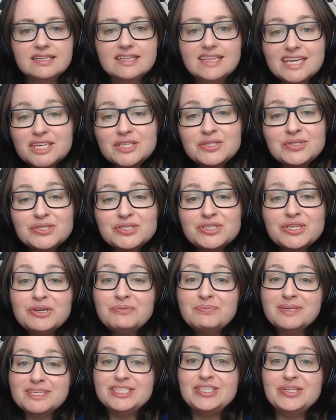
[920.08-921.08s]
Thank you so
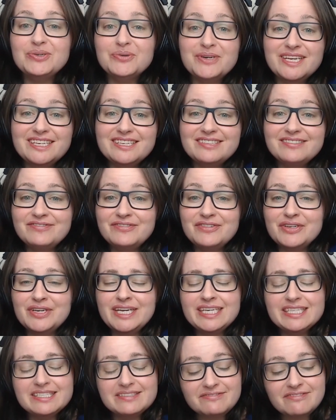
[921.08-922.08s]
much to Eugen for
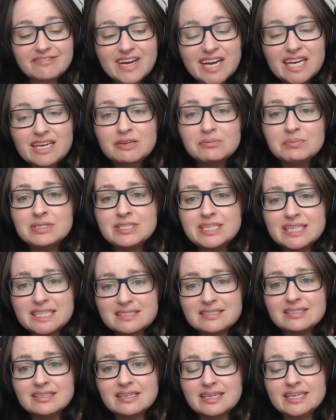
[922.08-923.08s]
his valuable
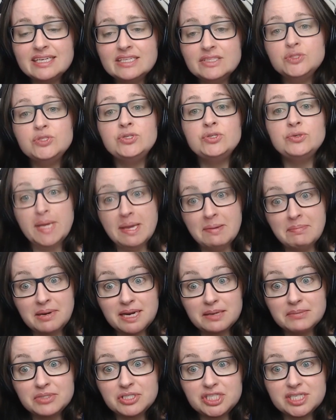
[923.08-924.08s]
insight into
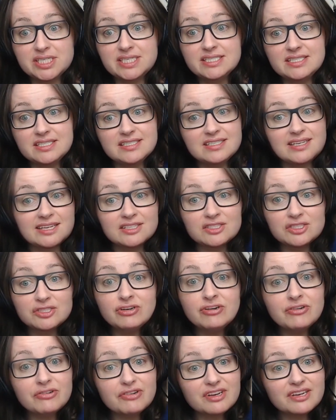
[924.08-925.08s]
epileptogenesis and
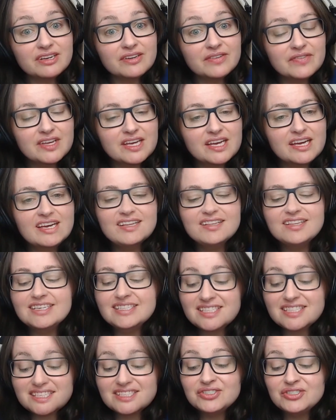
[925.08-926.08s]
stroke.
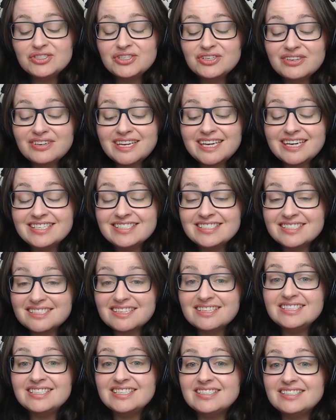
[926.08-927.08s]
This is truly
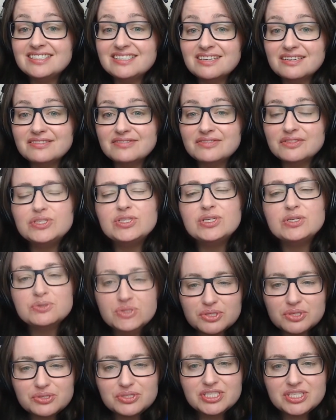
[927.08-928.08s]
exciting stuff, so
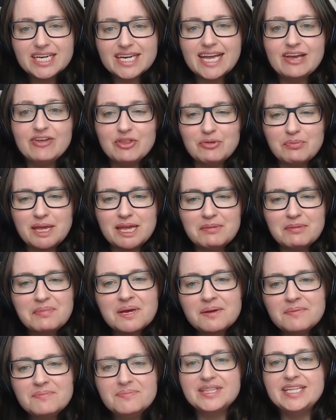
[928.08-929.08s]
do check out the
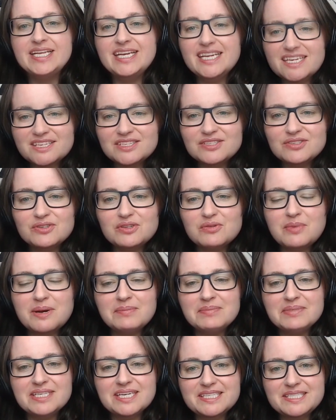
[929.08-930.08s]
paper. The link is on the
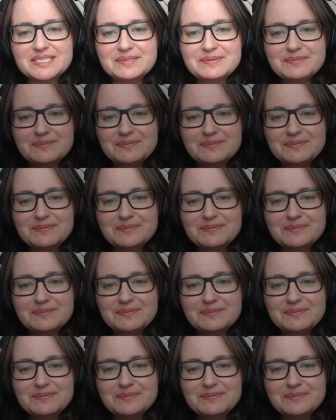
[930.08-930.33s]
website.